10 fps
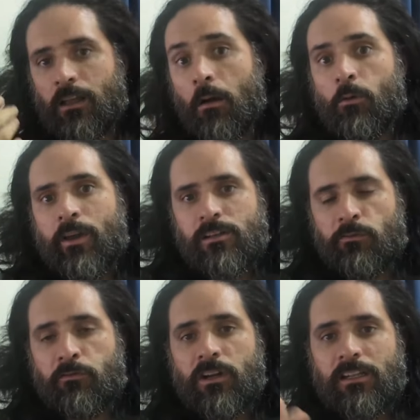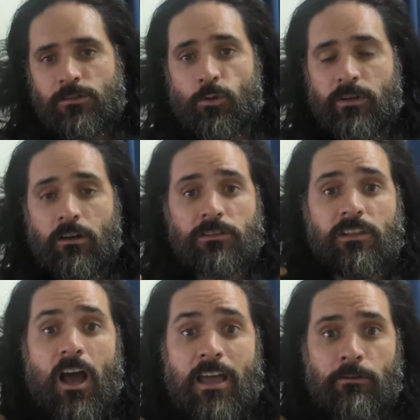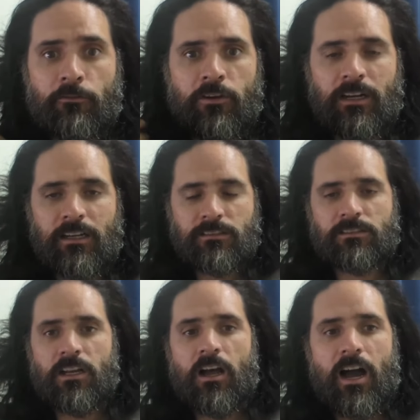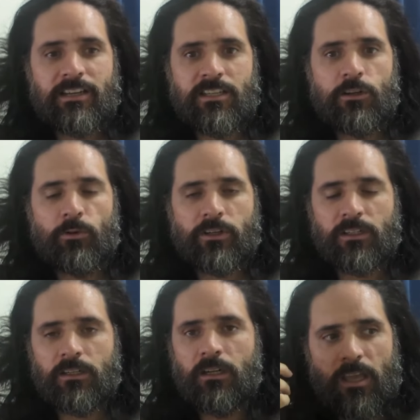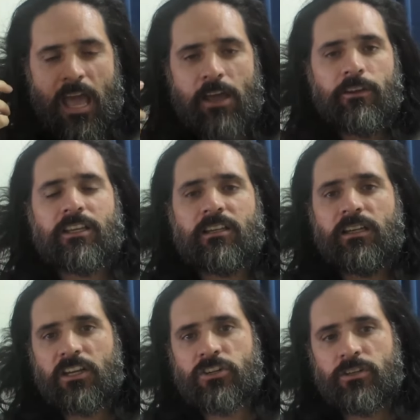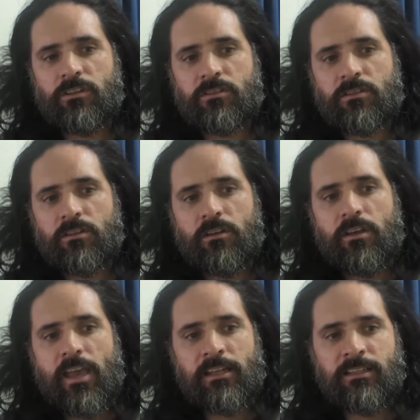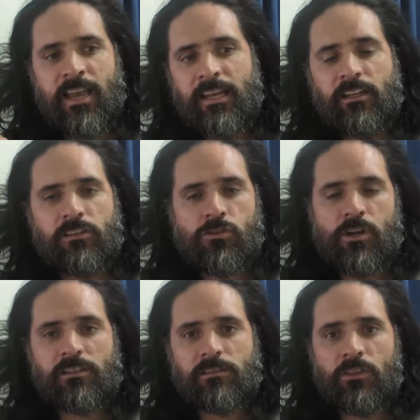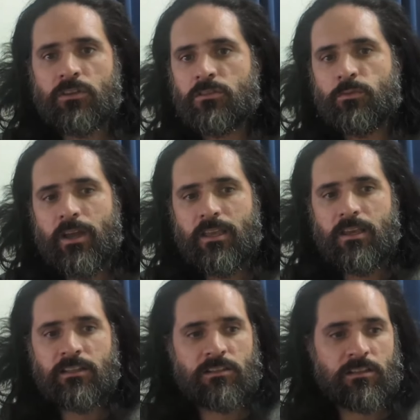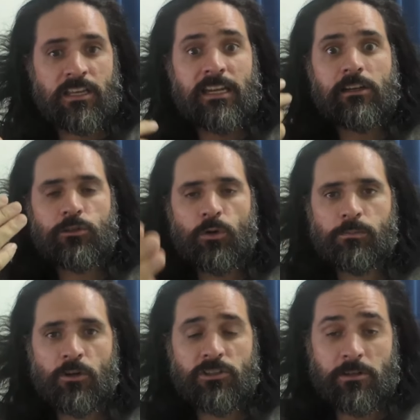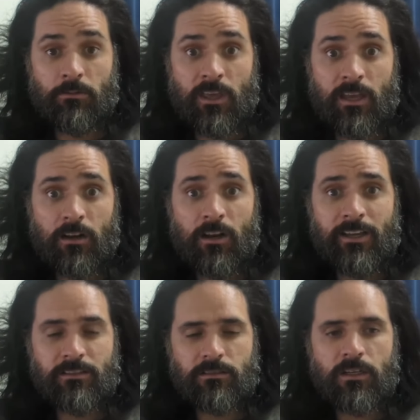I'm going into freelance talk now, because I am a freelance IT worker, having connections and gaining trust this way, and just getting into a project with that client